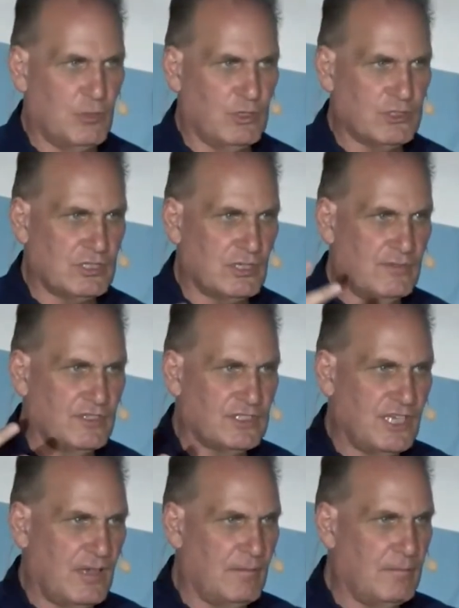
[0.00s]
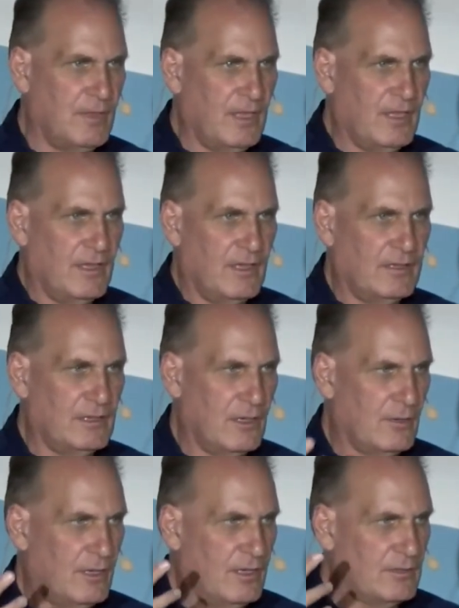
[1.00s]
He wants to live us our, you
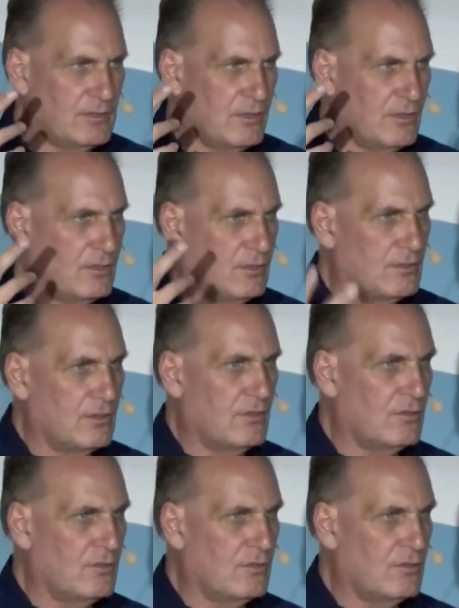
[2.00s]
know, into the